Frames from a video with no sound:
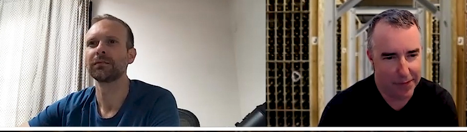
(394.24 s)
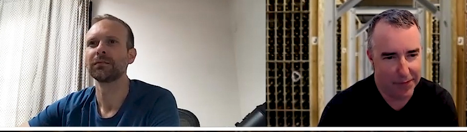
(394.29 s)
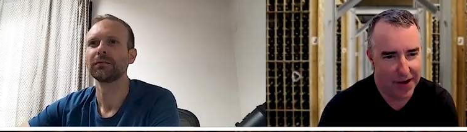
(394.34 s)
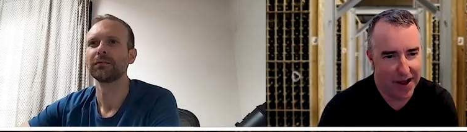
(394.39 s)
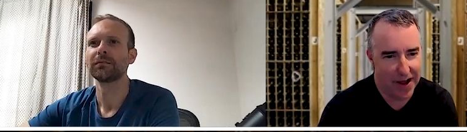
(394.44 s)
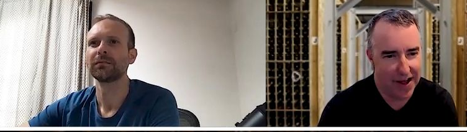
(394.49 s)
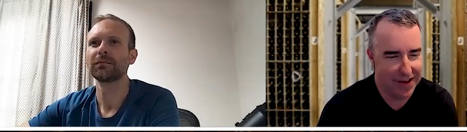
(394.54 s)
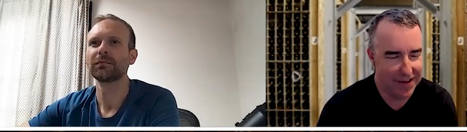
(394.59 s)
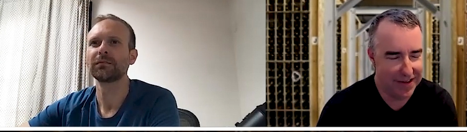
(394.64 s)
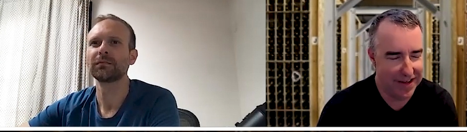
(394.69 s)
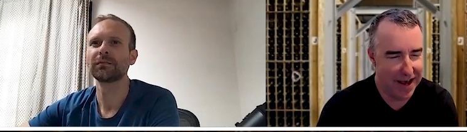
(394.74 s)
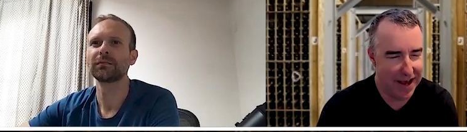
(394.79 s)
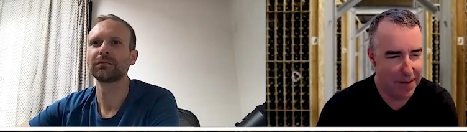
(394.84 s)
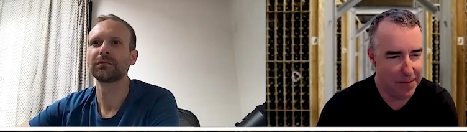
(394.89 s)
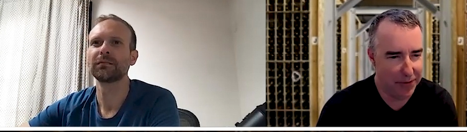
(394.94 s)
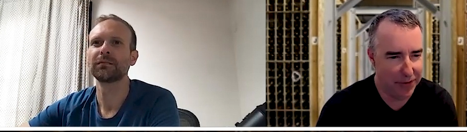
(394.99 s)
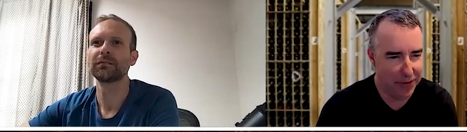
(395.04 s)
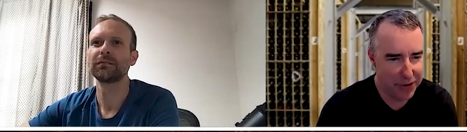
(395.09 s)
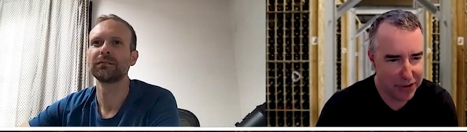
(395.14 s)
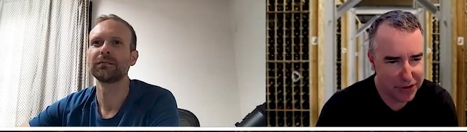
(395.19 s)
Speaker 1: Valley, the
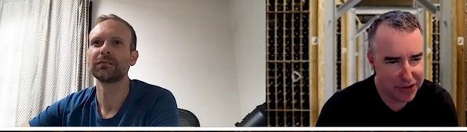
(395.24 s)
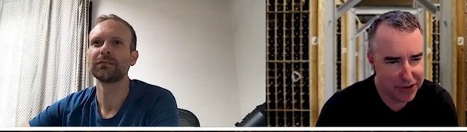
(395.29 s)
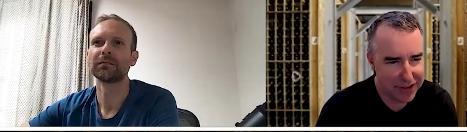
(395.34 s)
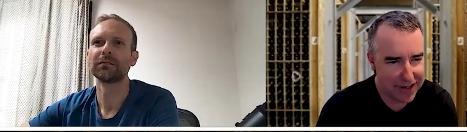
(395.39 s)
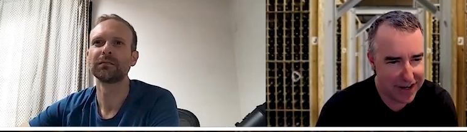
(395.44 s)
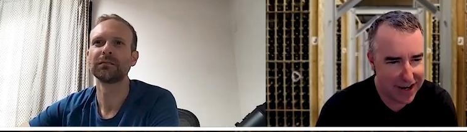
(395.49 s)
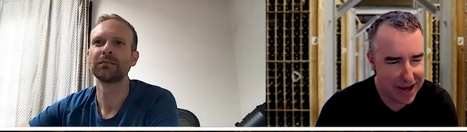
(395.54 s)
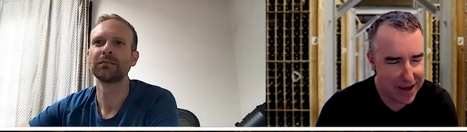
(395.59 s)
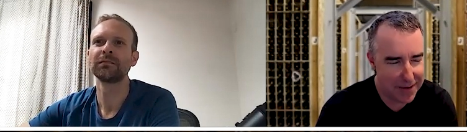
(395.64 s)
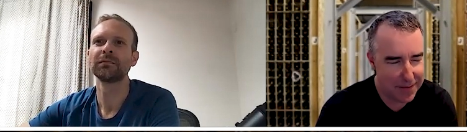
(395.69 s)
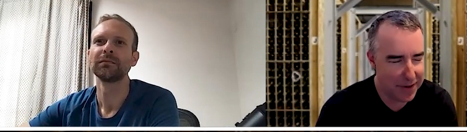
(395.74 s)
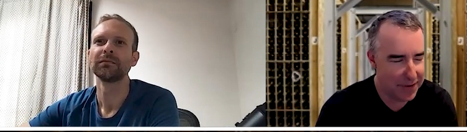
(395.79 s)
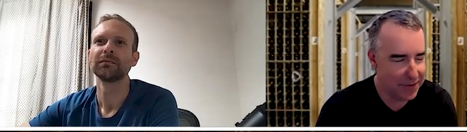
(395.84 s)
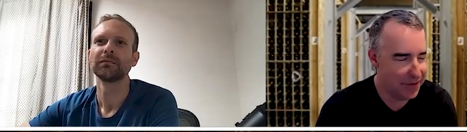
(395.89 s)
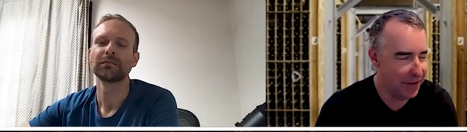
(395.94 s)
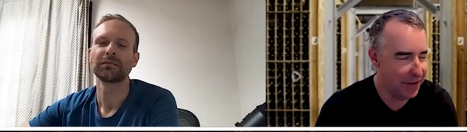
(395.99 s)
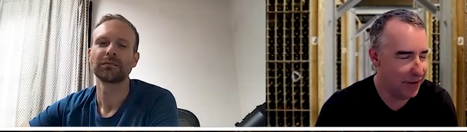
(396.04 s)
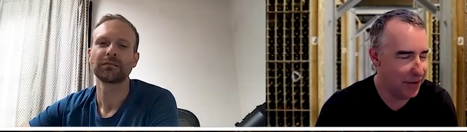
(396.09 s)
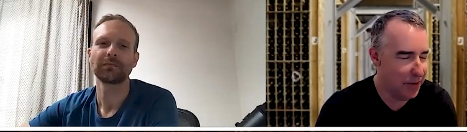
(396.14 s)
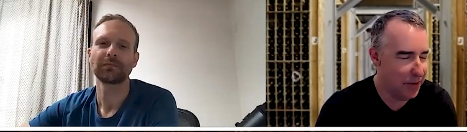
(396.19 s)
appellation cab, and I was
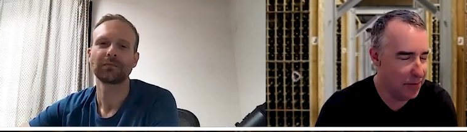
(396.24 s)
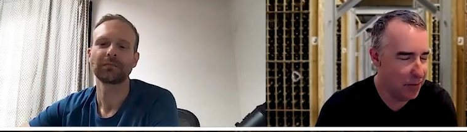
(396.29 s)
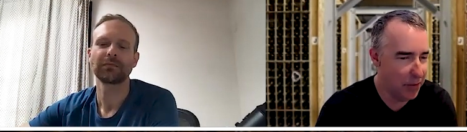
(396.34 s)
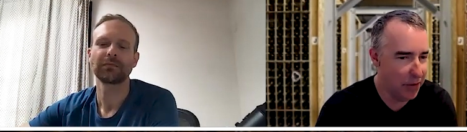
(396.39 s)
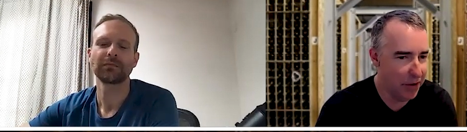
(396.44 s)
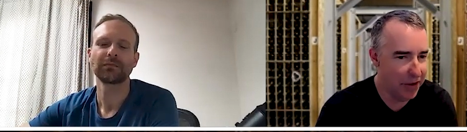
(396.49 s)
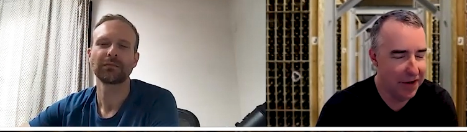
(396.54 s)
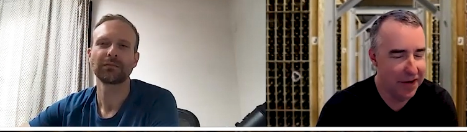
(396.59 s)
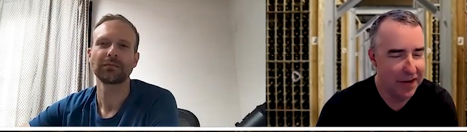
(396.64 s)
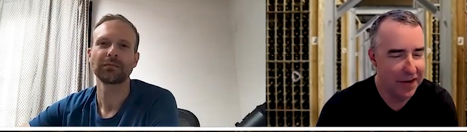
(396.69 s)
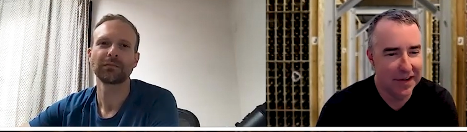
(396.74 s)
like, "Oh boy!"